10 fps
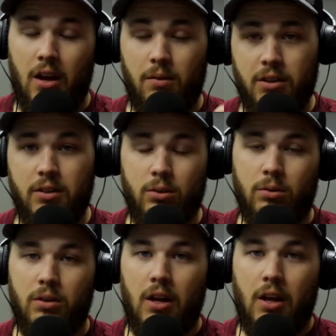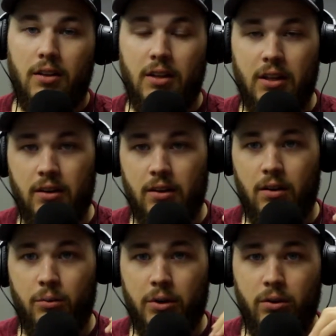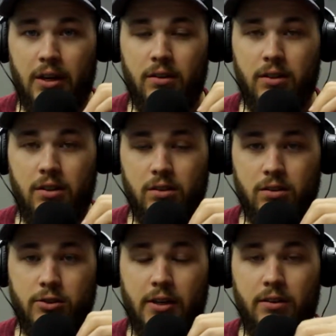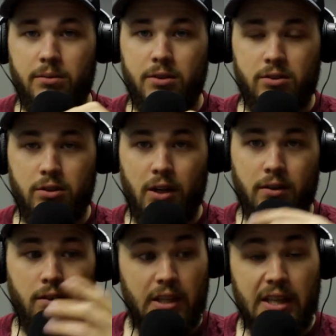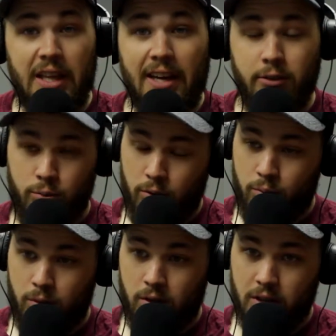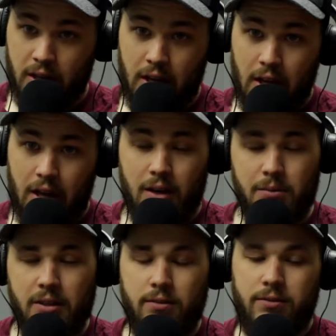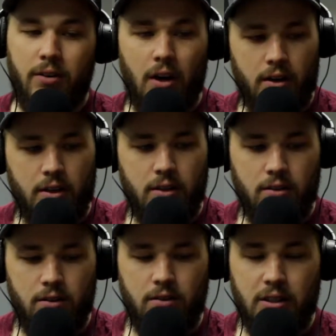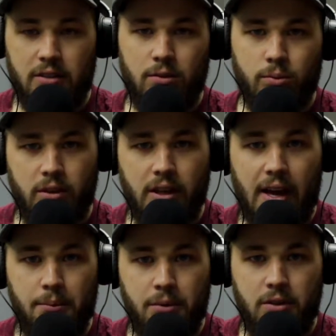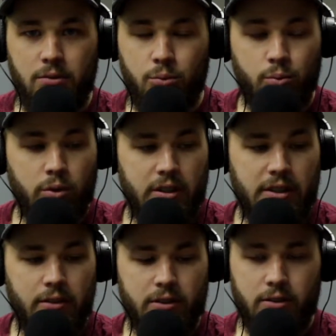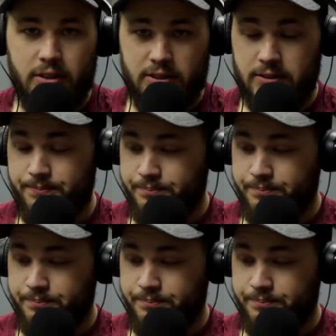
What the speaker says: I'm like, cool. Then we go out and hook the trailer up to the truck. The lights won't work. And I'm like, fuck, this is really happening? We're really going through this.